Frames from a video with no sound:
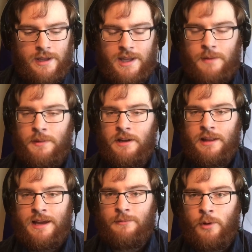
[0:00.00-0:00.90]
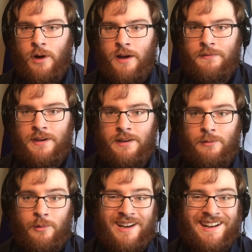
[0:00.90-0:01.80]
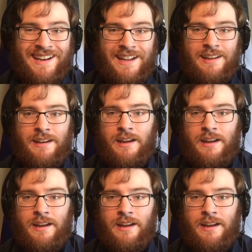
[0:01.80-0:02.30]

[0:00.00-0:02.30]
Key Beetle out more often when I need it.